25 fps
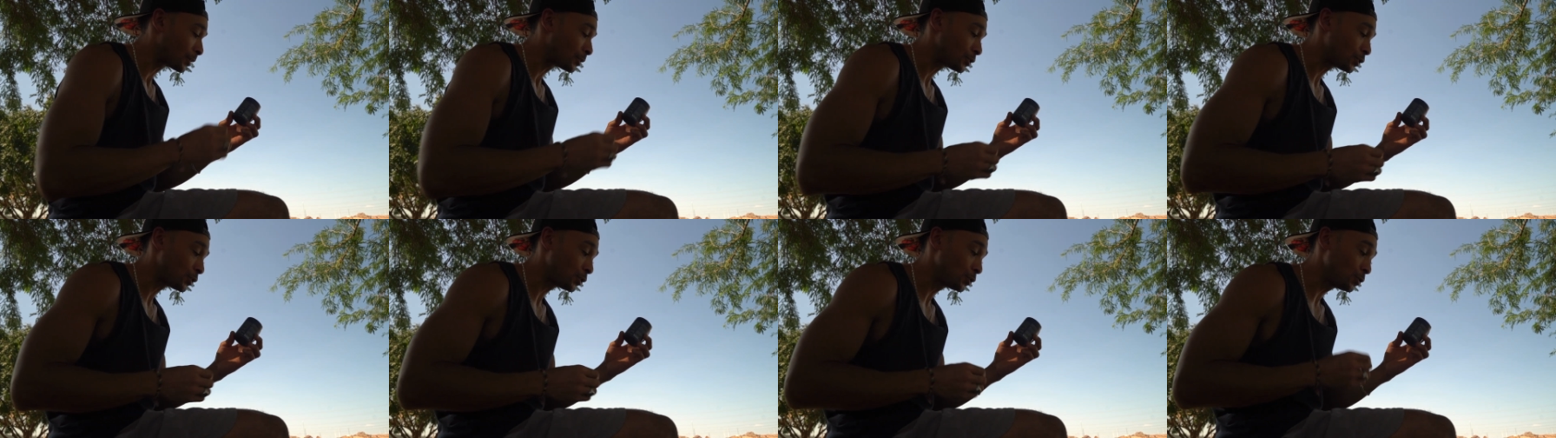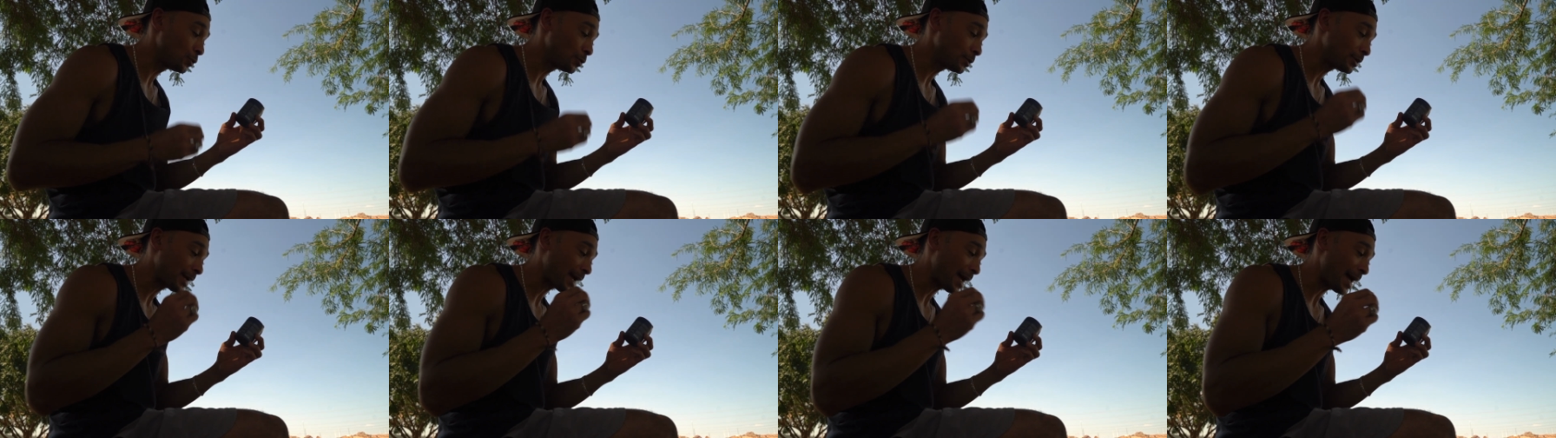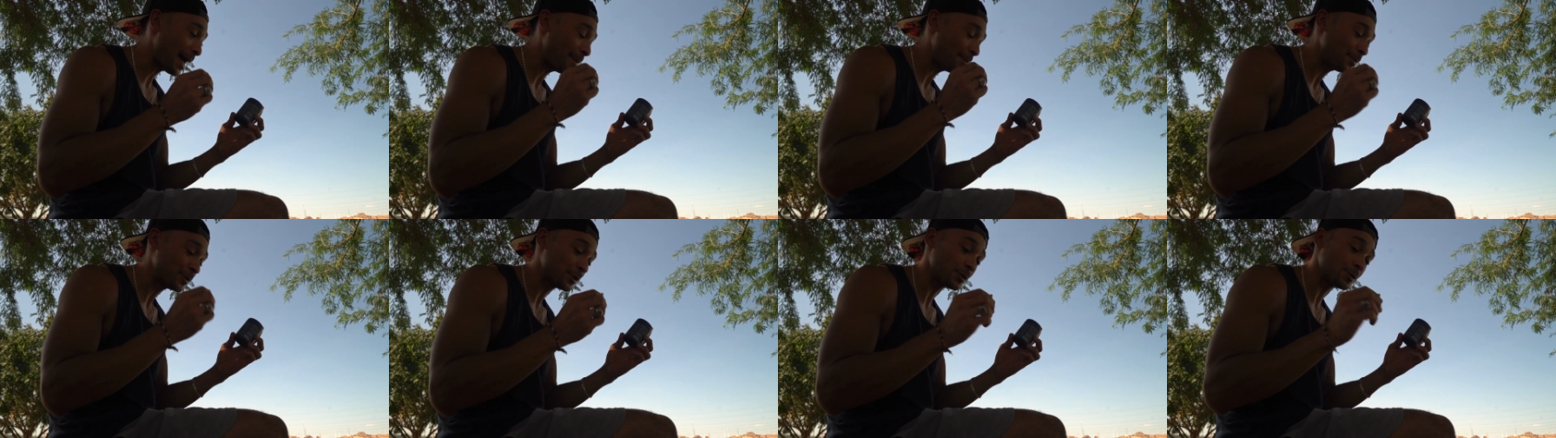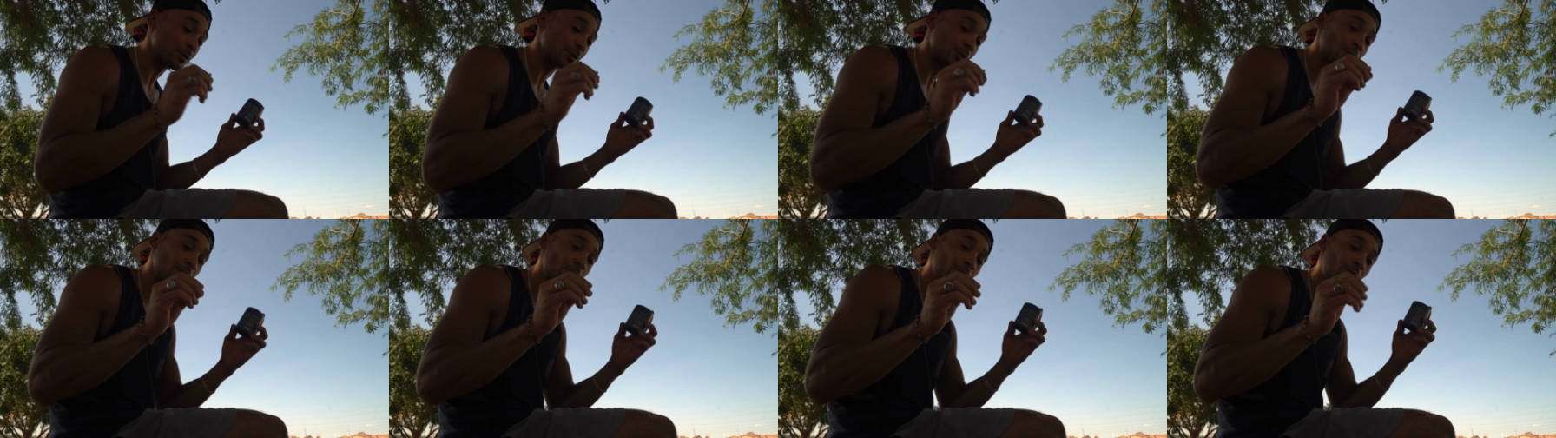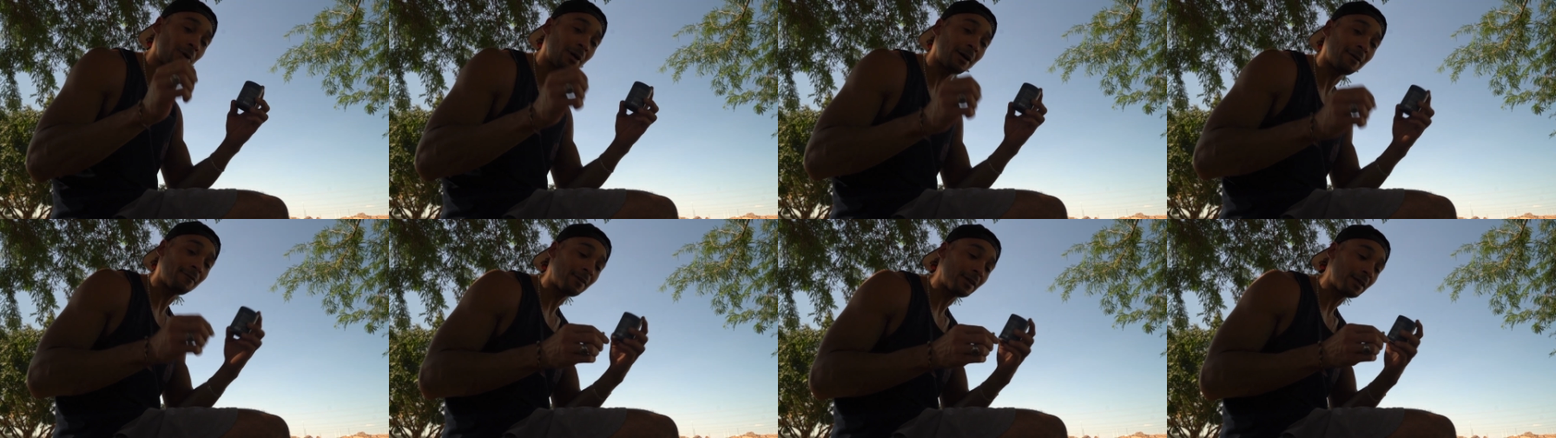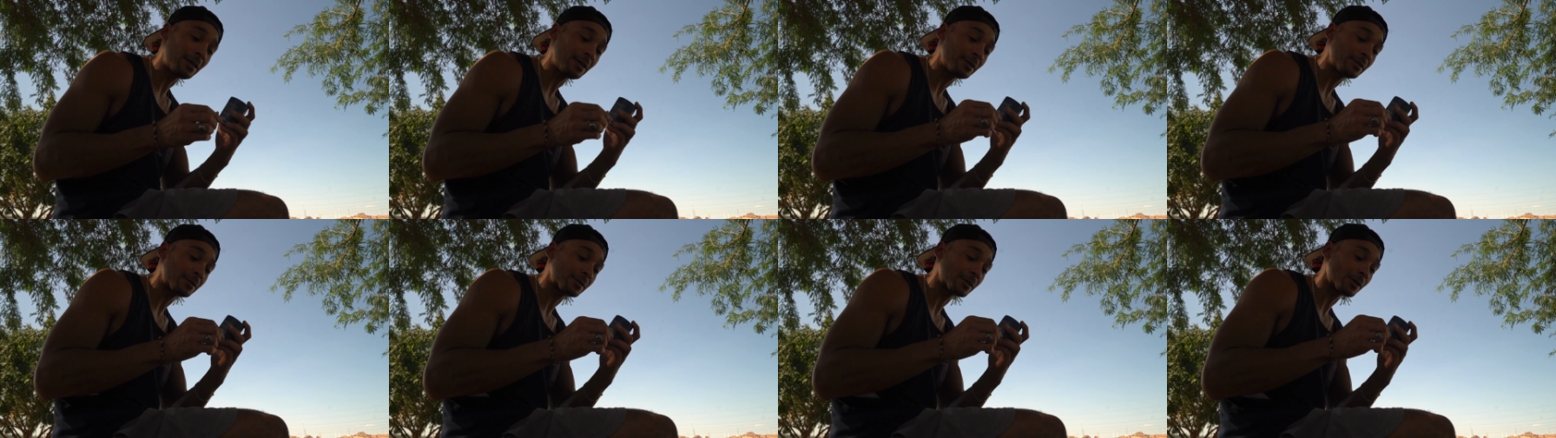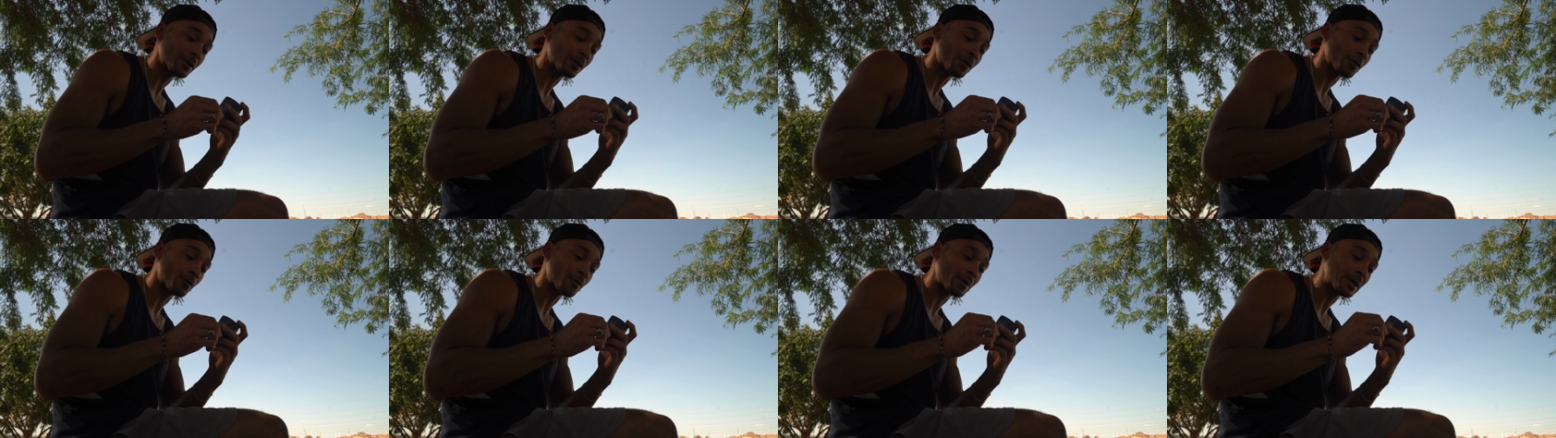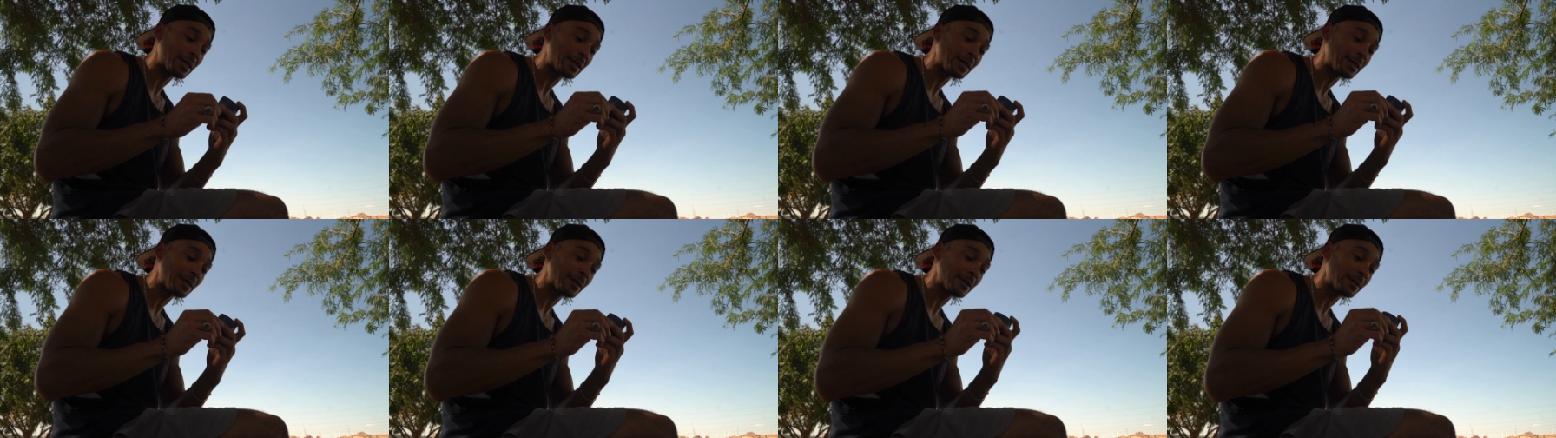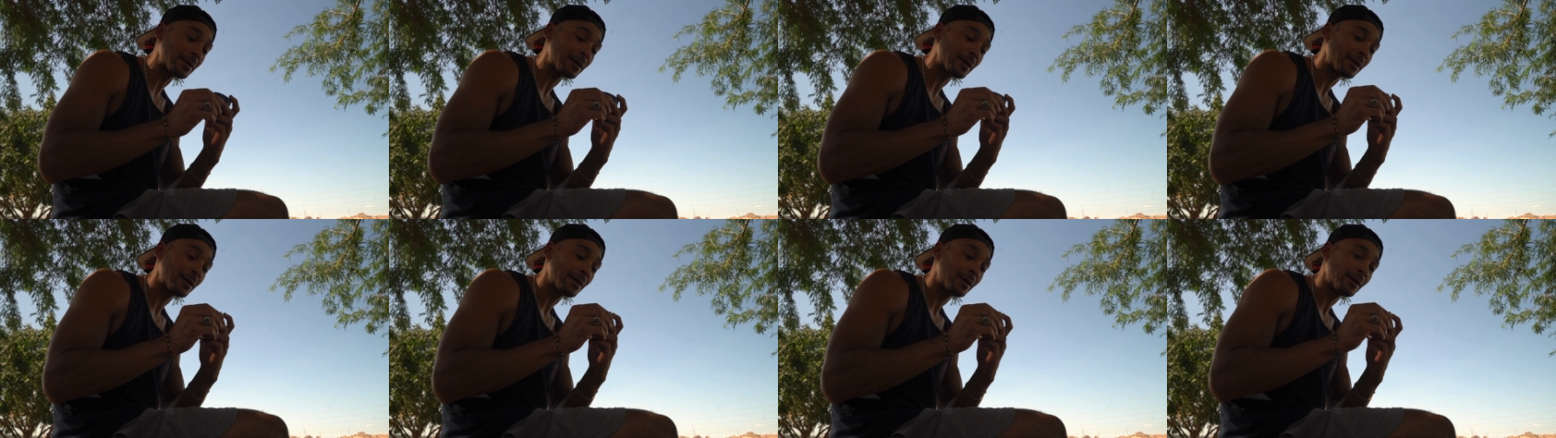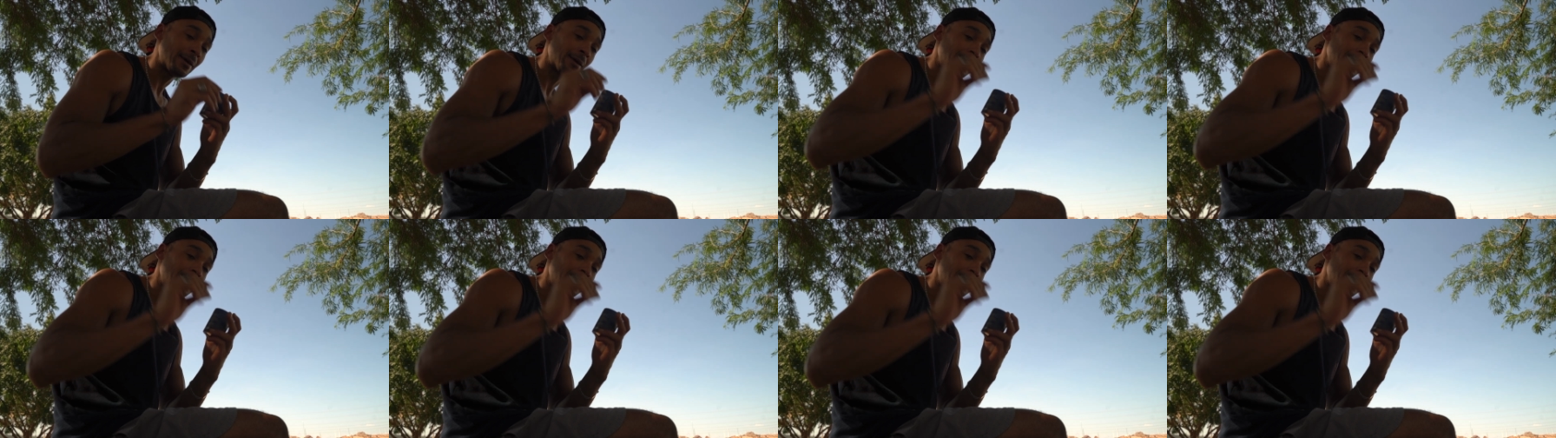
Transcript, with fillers: Two capsules, two of these green